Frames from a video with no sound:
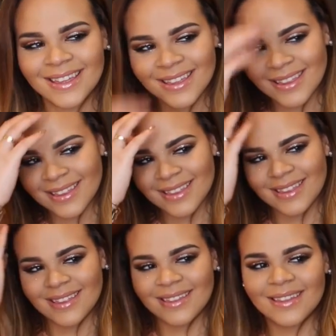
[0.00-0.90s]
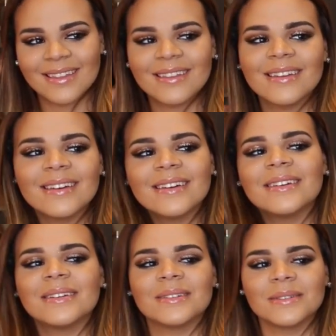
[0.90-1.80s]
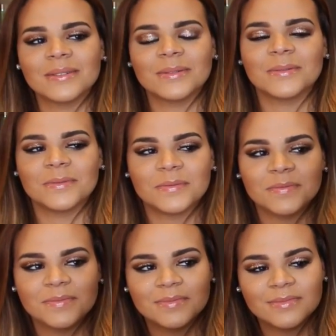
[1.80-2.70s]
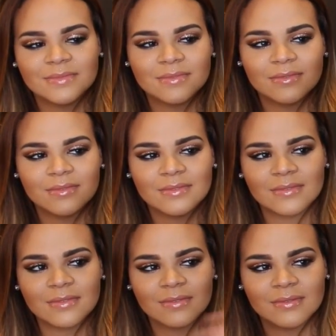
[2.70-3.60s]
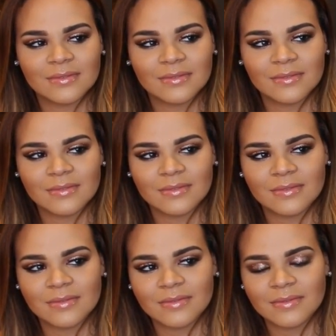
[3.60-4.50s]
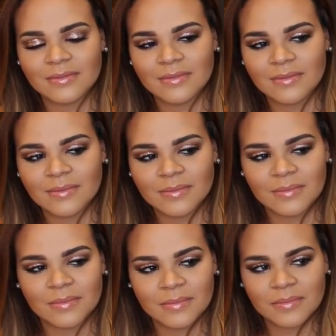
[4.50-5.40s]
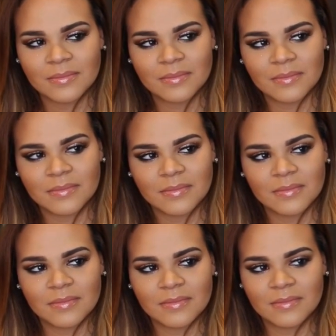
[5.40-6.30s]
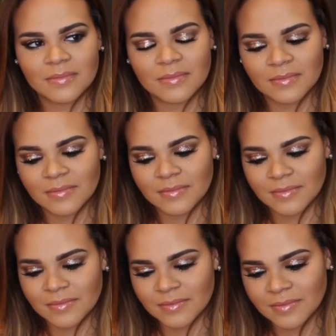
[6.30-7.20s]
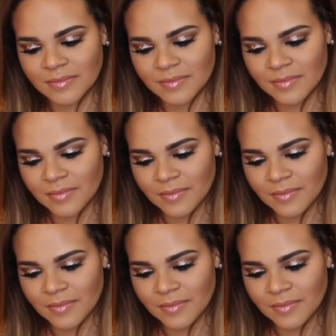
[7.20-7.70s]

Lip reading: [no speech]